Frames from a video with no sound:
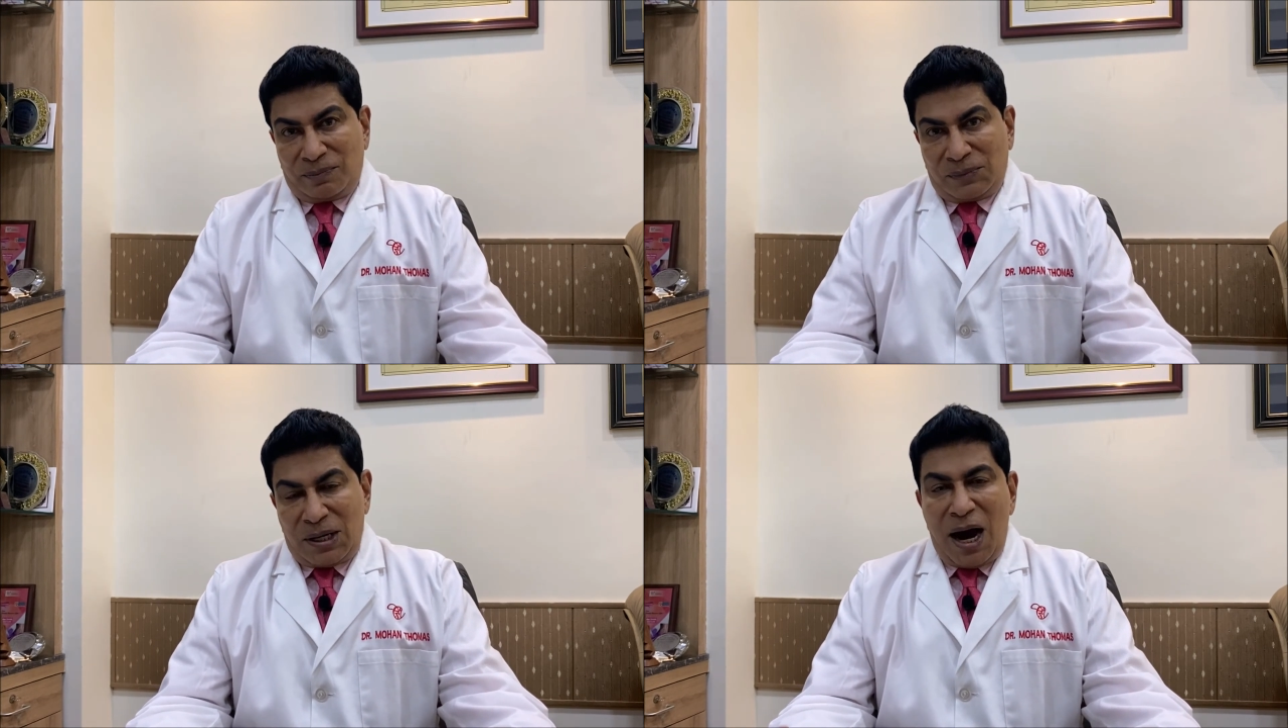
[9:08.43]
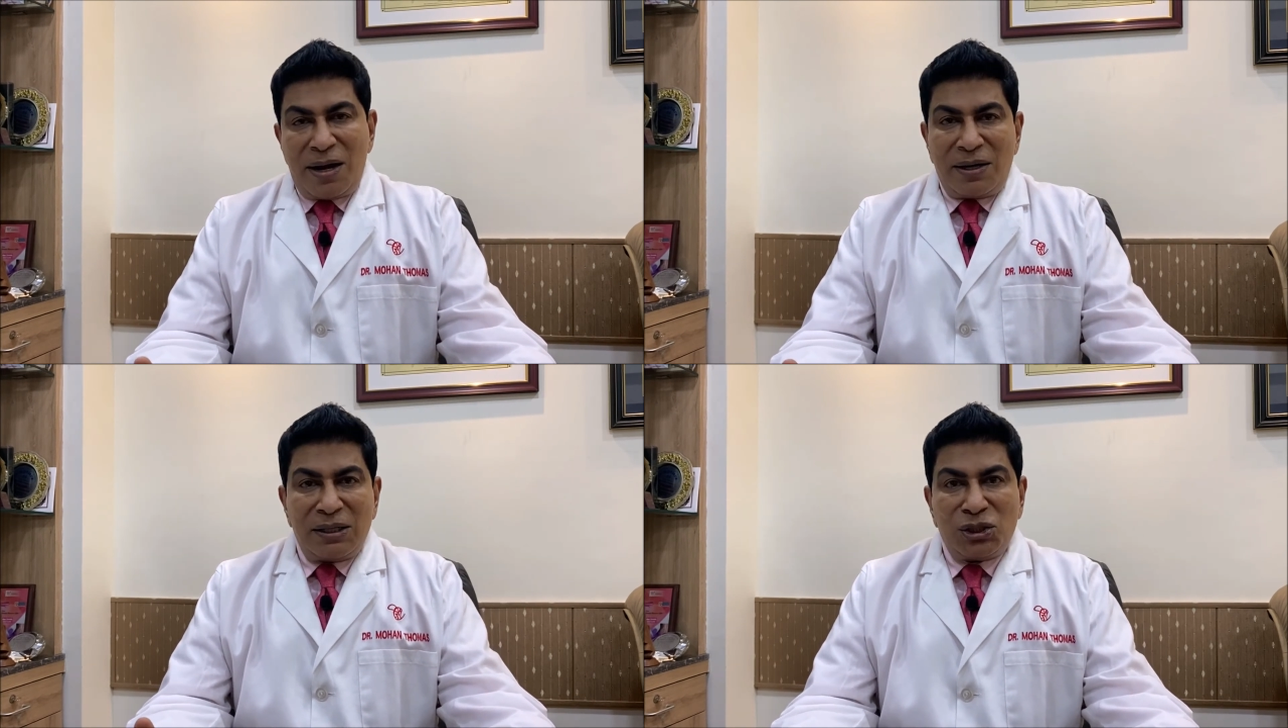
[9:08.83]
The guy
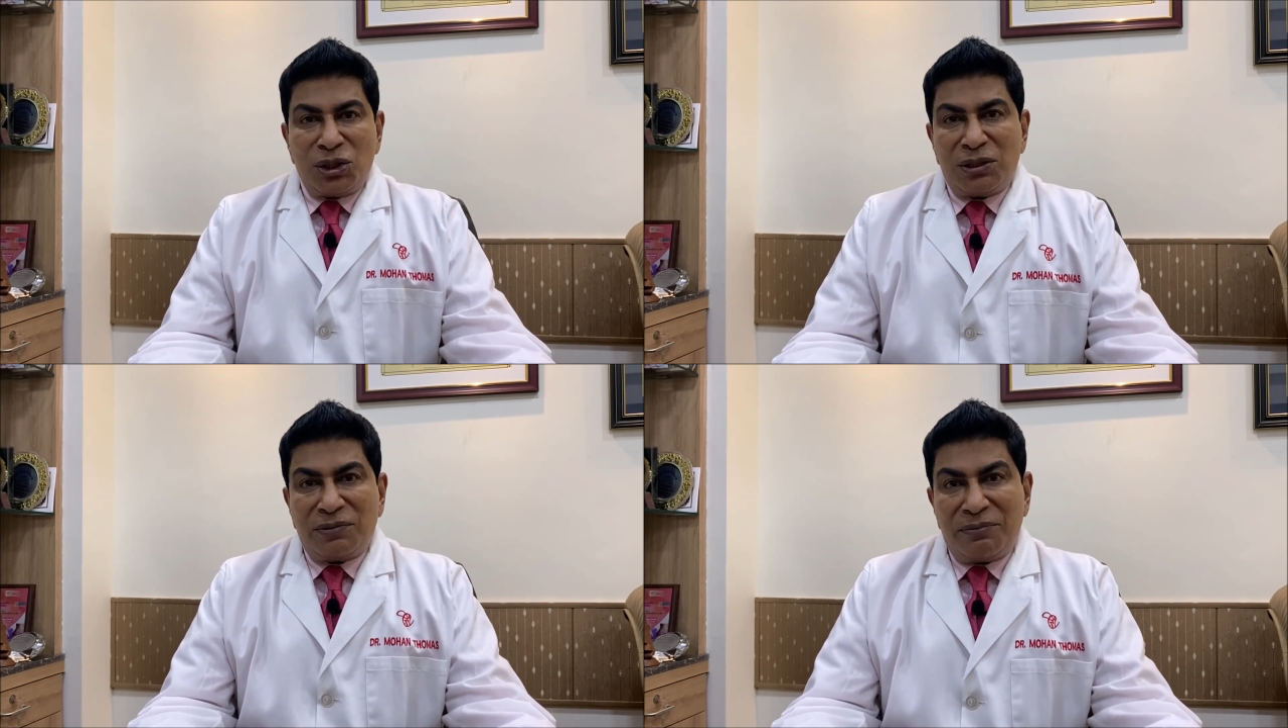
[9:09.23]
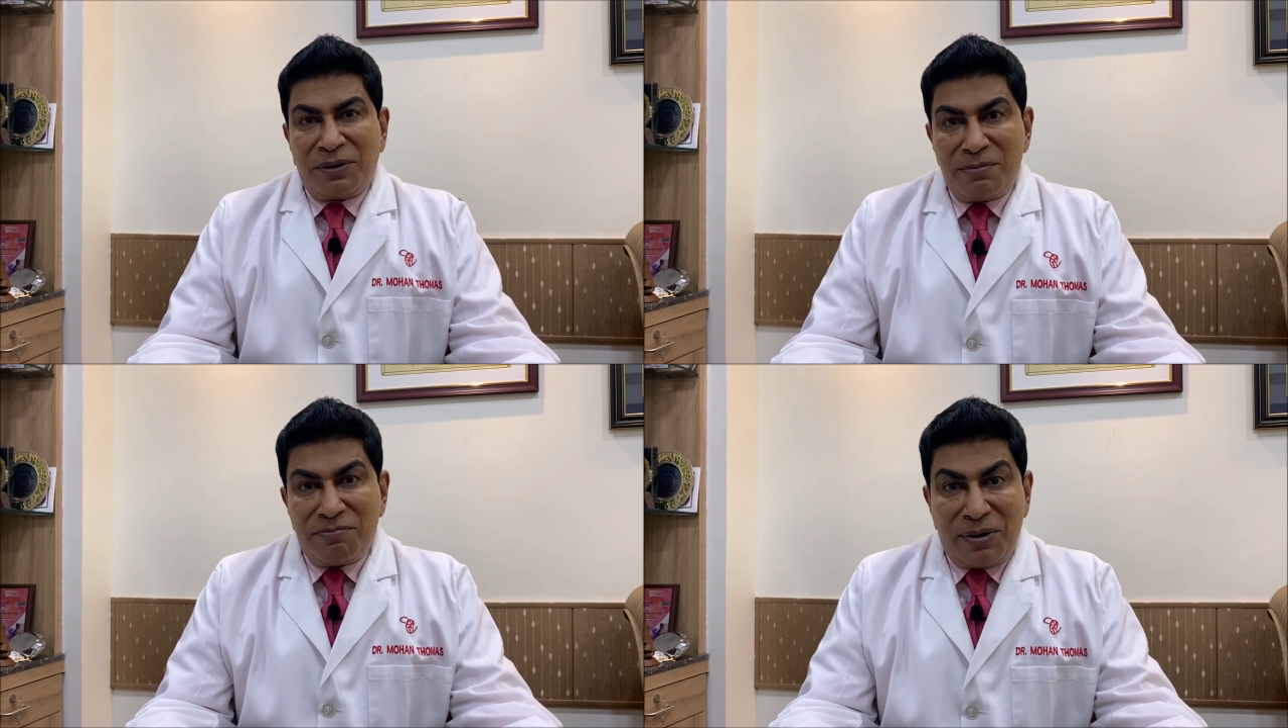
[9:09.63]
tells you it's
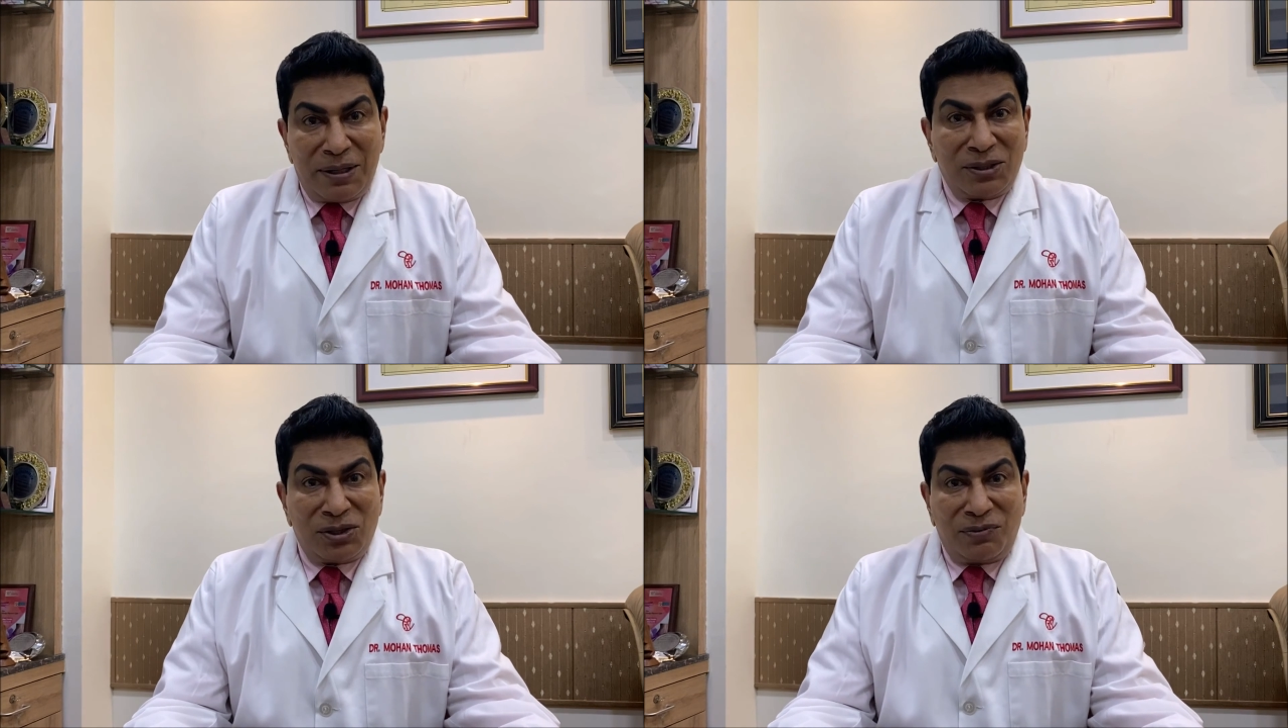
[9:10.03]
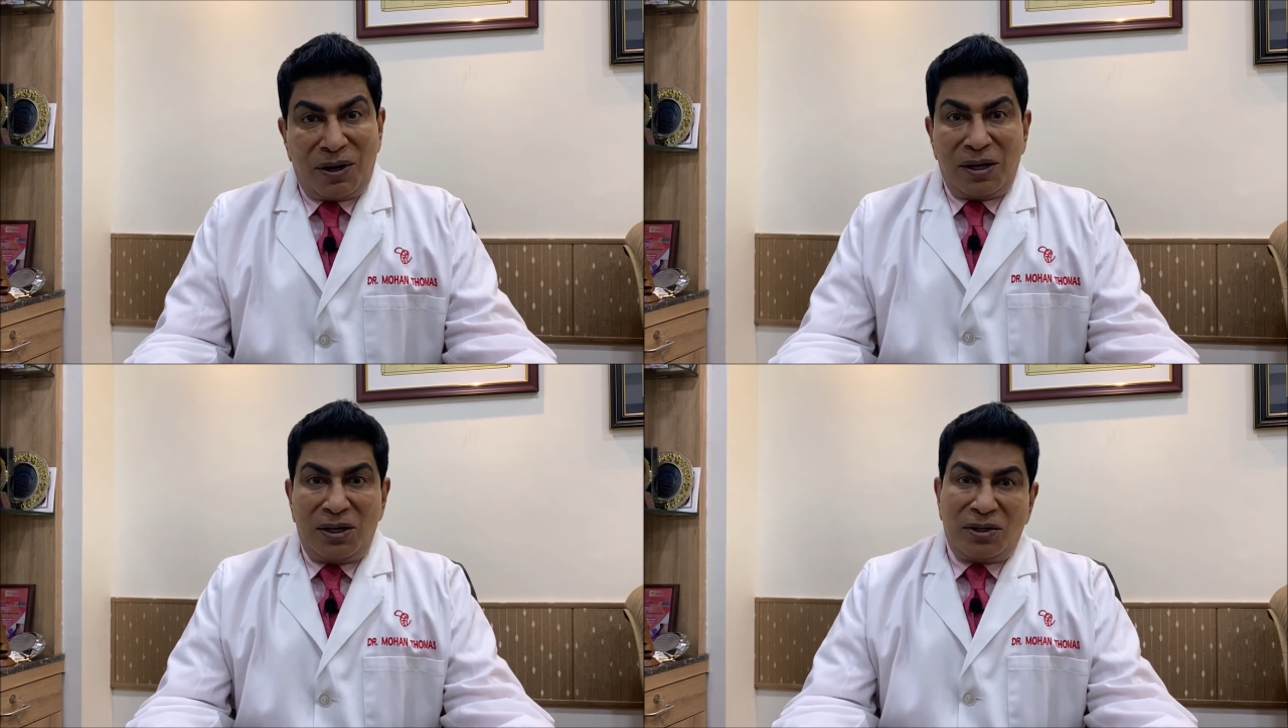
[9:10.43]
$50 for a
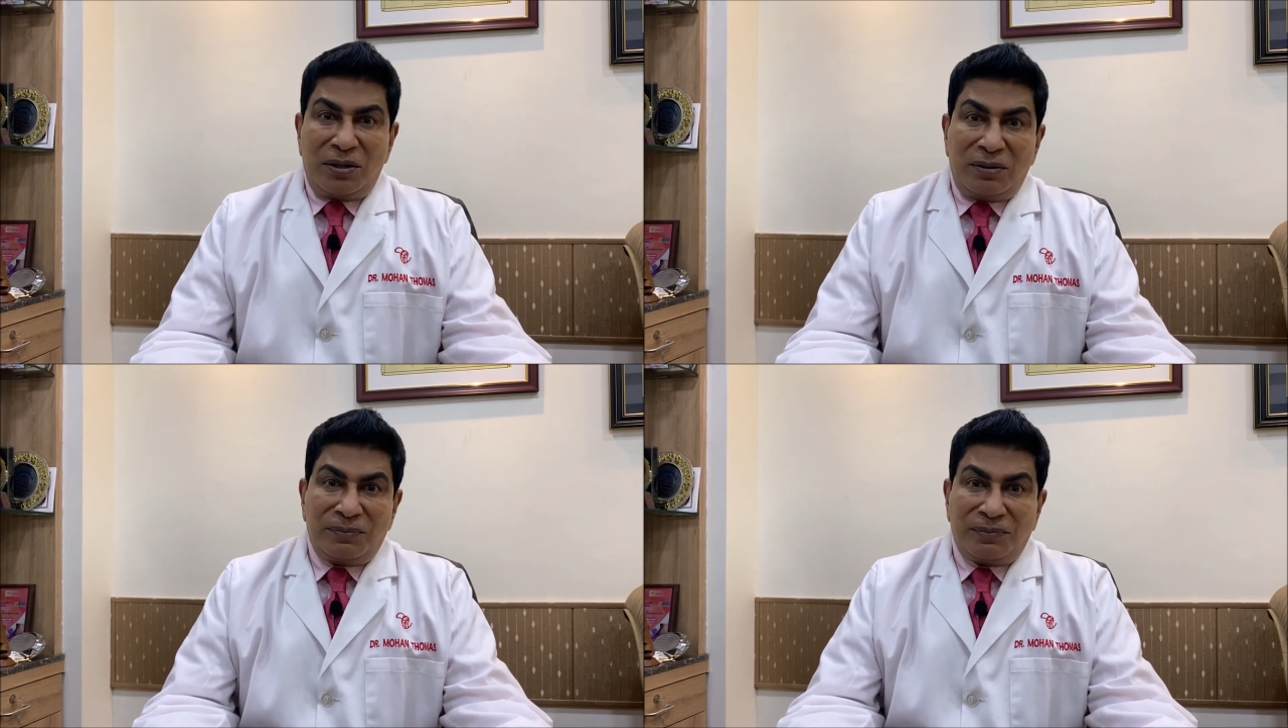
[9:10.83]
liter.